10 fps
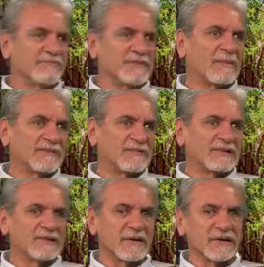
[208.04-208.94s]
I'm
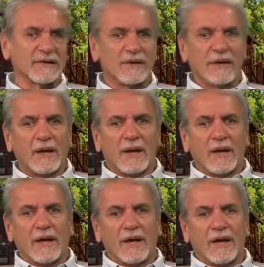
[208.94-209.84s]
domesticated.
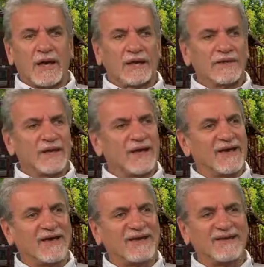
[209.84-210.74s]
And
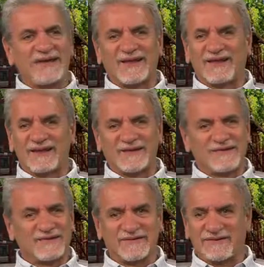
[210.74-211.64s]
he
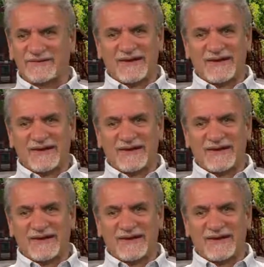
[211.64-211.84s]
goes,